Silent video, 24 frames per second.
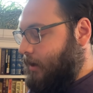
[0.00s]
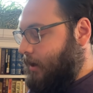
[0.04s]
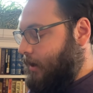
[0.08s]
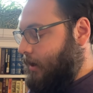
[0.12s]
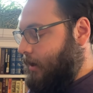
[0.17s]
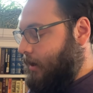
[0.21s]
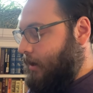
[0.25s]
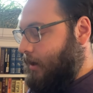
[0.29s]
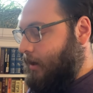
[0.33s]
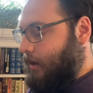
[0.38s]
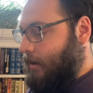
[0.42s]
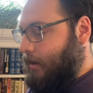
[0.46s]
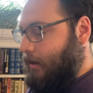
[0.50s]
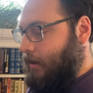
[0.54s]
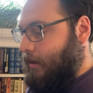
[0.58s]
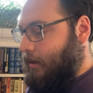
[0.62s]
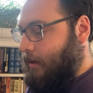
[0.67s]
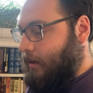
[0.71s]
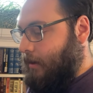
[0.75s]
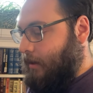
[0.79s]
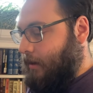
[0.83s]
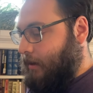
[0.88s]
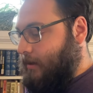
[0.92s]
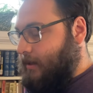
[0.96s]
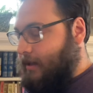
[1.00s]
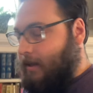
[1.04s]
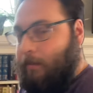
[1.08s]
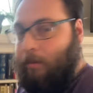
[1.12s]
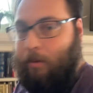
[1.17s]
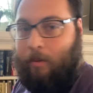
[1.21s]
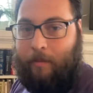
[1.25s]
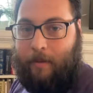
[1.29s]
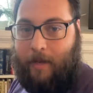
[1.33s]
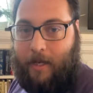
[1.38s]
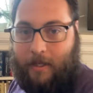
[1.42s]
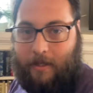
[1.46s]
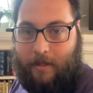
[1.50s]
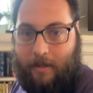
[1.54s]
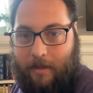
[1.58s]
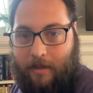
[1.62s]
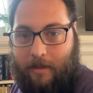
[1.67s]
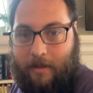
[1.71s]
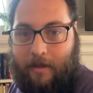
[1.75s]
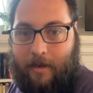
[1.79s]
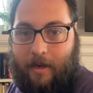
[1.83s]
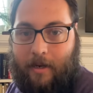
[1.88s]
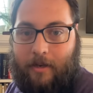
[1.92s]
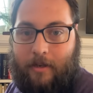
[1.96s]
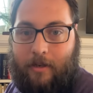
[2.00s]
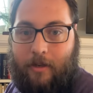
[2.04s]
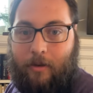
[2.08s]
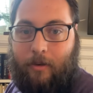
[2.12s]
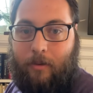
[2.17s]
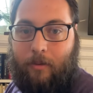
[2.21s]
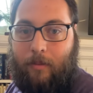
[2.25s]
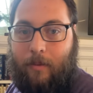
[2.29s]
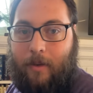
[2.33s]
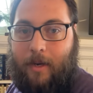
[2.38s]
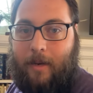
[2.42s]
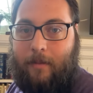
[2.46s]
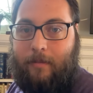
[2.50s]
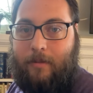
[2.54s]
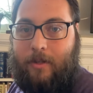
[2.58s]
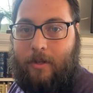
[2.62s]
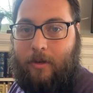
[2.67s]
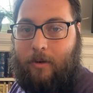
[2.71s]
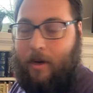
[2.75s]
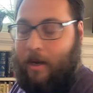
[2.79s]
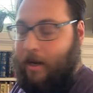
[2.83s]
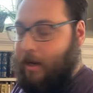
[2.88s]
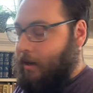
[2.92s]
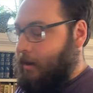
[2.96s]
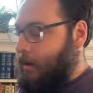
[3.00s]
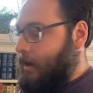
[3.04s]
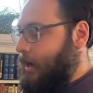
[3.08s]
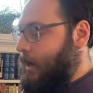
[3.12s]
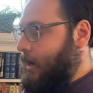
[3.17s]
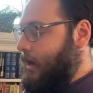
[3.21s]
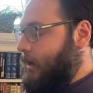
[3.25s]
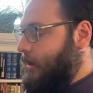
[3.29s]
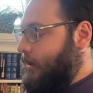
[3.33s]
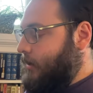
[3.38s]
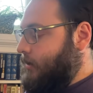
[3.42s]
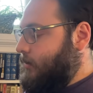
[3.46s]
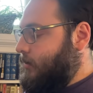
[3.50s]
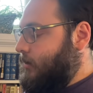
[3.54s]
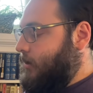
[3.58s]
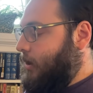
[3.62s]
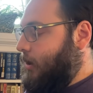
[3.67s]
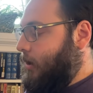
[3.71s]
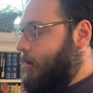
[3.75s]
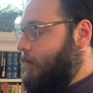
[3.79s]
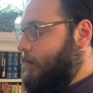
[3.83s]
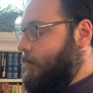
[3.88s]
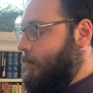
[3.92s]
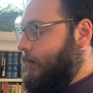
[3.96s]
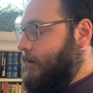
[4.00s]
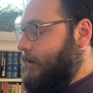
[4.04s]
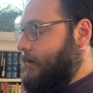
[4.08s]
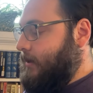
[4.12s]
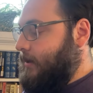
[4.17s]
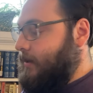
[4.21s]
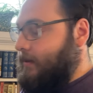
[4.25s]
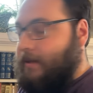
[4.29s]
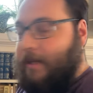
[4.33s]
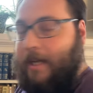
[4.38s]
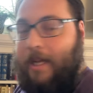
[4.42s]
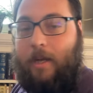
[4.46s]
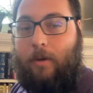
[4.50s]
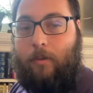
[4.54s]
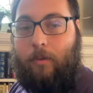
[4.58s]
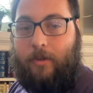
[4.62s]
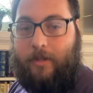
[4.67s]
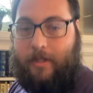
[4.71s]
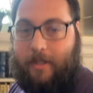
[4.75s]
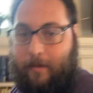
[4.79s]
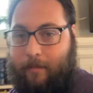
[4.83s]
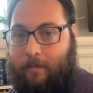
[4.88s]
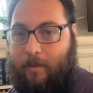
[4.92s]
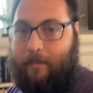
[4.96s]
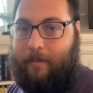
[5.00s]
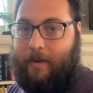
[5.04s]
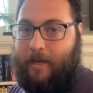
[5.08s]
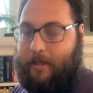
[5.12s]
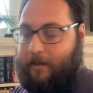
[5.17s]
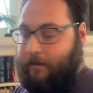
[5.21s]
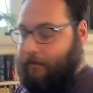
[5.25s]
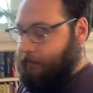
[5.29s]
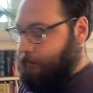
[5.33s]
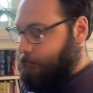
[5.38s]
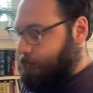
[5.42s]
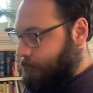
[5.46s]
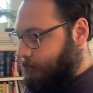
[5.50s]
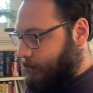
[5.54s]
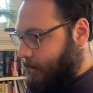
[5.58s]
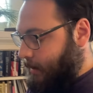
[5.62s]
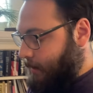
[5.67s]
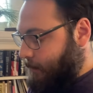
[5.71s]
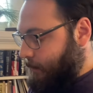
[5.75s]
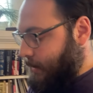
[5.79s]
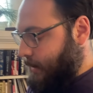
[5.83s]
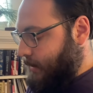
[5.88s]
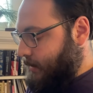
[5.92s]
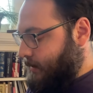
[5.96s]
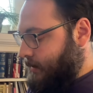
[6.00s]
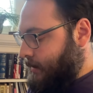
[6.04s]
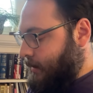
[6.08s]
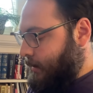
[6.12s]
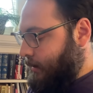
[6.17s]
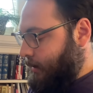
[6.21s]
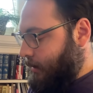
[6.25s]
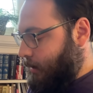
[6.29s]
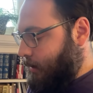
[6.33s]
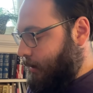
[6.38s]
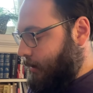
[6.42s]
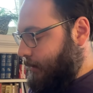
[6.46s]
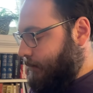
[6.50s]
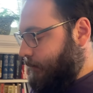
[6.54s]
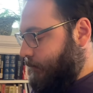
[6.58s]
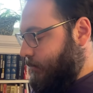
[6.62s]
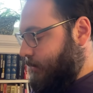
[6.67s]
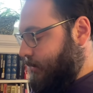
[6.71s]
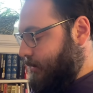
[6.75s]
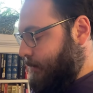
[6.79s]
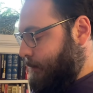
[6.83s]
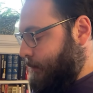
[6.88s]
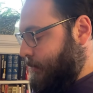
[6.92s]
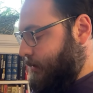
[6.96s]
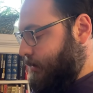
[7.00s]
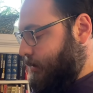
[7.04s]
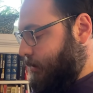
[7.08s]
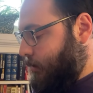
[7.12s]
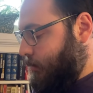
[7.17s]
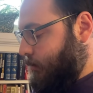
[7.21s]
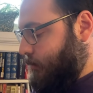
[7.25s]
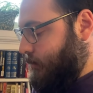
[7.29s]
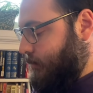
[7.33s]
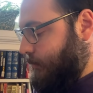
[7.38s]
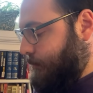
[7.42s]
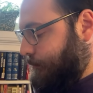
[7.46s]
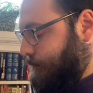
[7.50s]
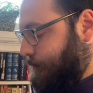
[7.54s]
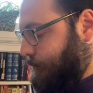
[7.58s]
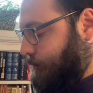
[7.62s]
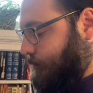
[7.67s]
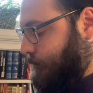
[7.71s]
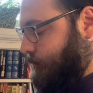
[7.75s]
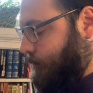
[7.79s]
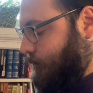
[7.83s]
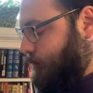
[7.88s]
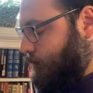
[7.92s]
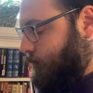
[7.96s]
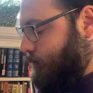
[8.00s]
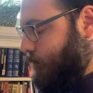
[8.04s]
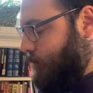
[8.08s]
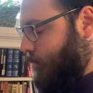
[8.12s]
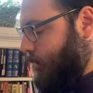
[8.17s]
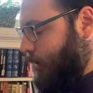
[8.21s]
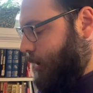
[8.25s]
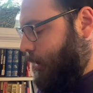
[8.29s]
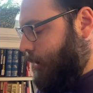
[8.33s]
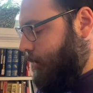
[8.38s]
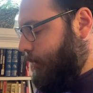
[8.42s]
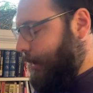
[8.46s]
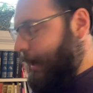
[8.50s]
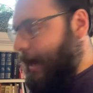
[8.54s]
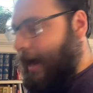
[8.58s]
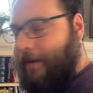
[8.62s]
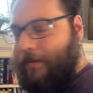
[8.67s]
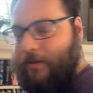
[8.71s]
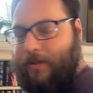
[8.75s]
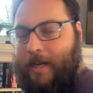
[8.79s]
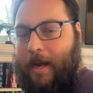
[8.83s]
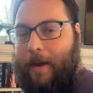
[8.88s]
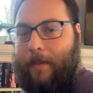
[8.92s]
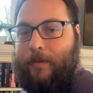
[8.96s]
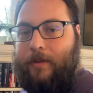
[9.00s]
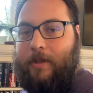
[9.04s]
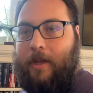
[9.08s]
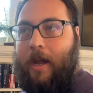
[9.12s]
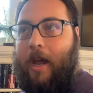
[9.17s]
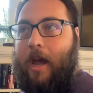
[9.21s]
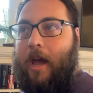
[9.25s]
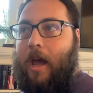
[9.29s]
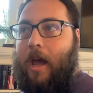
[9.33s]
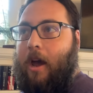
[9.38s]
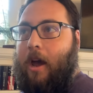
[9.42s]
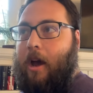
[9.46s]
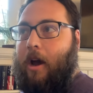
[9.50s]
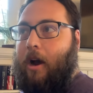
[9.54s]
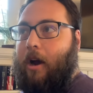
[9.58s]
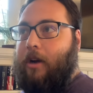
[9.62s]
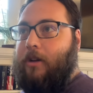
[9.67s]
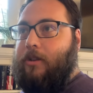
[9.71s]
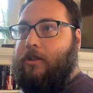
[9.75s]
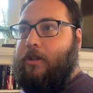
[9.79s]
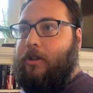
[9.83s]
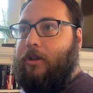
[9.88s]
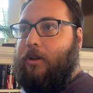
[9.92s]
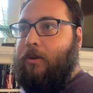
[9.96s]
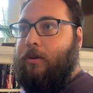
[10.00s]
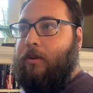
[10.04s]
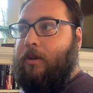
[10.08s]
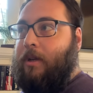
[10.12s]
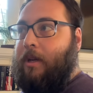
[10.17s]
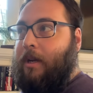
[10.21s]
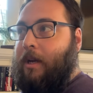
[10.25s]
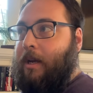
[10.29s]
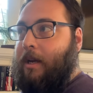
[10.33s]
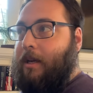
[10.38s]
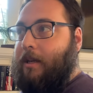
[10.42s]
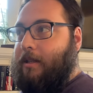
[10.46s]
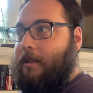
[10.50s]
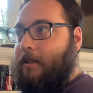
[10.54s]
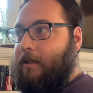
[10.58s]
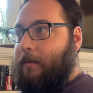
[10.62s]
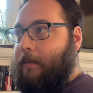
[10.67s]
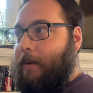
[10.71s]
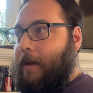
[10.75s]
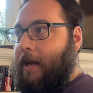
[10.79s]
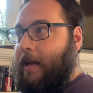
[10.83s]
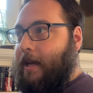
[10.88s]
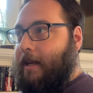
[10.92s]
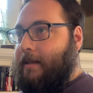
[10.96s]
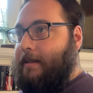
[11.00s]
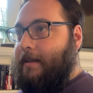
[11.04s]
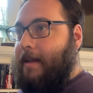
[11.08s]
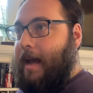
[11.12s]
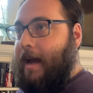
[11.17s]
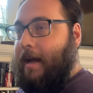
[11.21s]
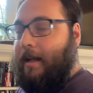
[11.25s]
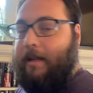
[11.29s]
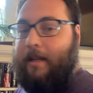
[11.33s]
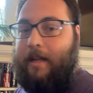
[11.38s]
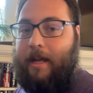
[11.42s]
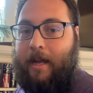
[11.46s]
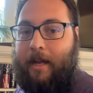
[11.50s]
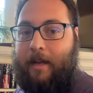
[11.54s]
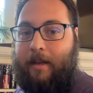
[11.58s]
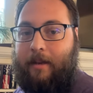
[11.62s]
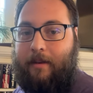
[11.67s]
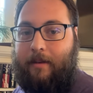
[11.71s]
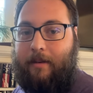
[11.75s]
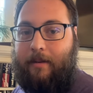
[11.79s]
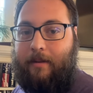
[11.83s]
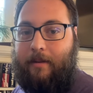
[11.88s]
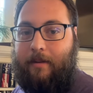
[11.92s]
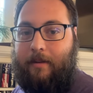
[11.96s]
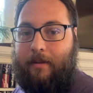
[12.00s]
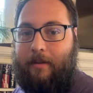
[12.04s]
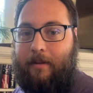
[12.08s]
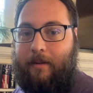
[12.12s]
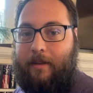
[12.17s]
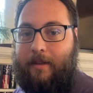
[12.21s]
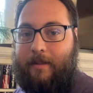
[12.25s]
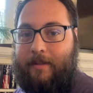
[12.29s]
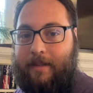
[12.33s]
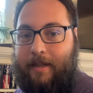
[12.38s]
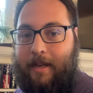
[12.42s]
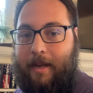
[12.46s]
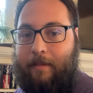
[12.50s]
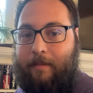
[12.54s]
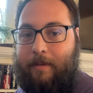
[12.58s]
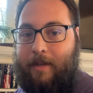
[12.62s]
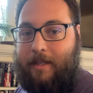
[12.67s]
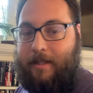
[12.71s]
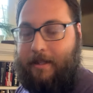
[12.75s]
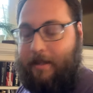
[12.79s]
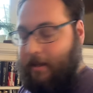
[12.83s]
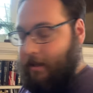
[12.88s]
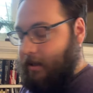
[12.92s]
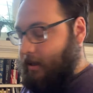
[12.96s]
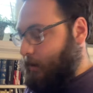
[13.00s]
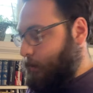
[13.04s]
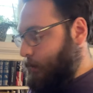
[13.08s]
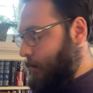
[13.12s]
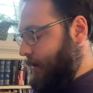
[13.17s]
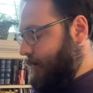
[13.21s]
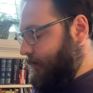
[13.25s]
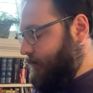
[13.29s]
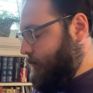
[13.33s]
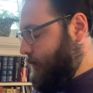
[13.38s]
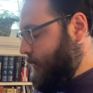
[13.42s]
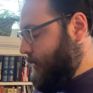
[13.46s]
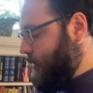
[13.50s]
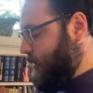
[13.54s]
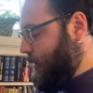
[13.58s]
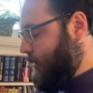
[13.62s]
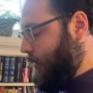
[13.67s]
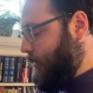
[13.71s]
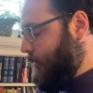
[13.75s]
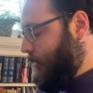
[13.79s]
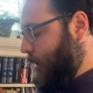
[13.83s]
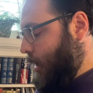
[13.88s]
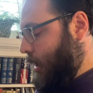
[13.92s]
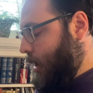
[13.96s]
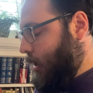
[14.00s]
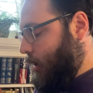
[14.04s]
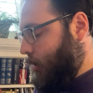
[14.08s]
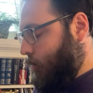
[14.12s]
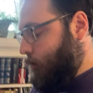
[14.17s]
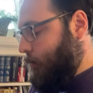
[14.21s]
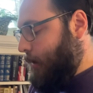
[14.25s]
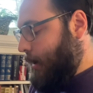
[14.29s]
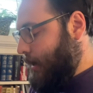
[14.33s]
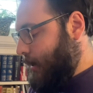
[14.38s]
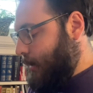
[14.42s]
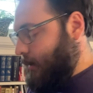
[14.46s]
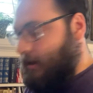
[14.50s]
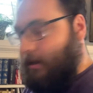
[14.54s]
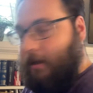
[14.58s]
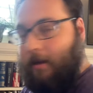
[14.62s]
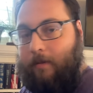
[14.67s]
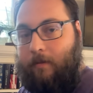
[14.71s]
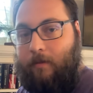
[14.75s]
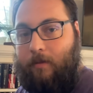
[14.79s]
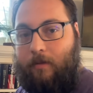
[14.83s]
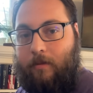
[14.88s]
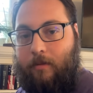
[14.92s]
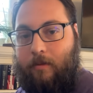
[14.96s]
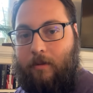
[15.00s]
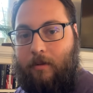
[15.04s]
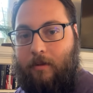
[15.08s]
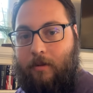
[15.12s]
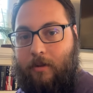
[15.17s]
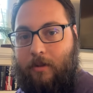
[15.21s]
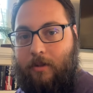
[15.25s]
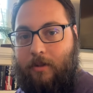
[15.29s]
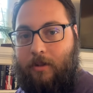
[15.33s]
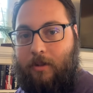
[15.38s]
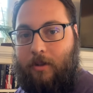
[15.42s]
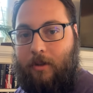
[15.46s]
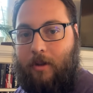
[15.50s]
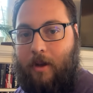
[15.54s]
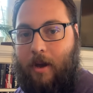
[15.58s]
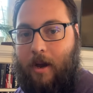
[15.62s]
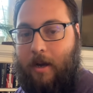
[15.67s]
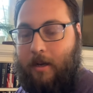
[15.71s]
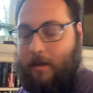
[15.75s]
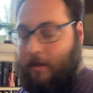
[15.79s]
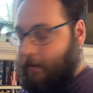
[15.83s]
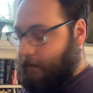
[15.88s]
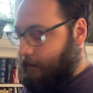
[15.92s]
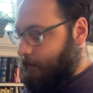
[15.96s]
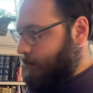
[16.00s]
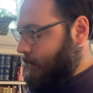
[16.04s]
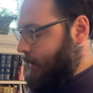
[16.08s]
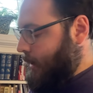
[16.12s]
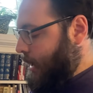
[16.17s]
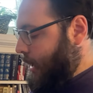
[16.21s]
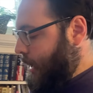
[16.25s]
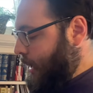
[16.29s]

the temperament that I do when I'm tuning. So this is equal temperament. That means that all of the semitones, all the half steps, are tuned to be exactly the same distance apart from each other relative to the octave.